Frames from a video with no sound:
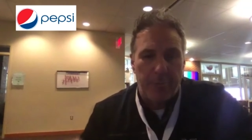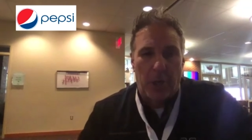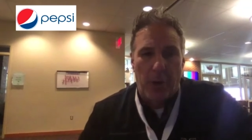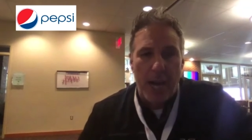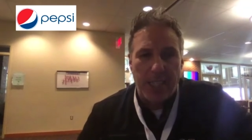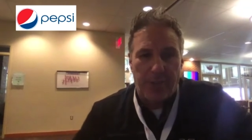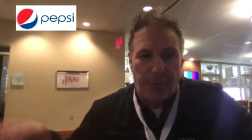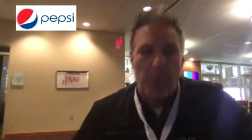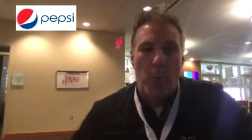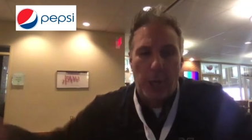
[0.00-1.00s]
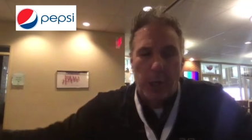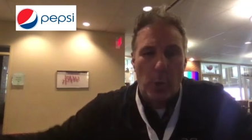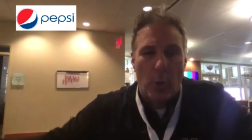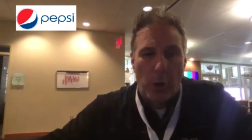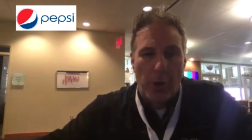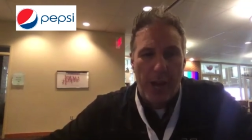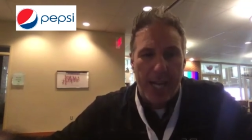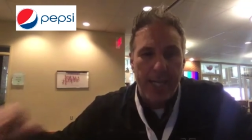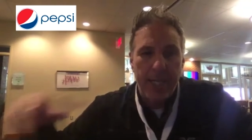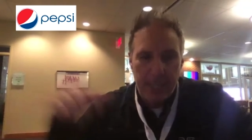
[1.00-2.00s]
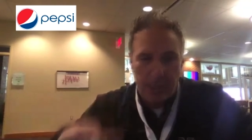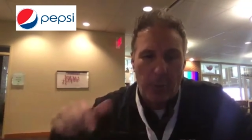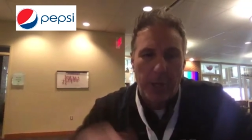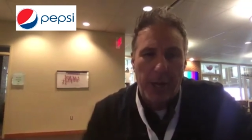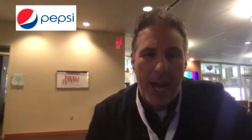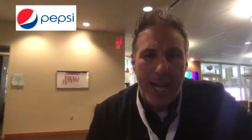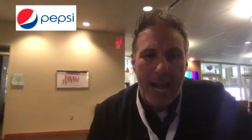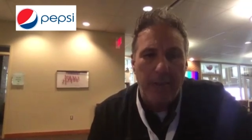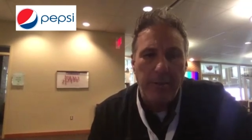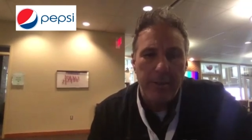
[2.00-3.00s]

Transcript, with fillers: progressed from where you were then to where you're at now?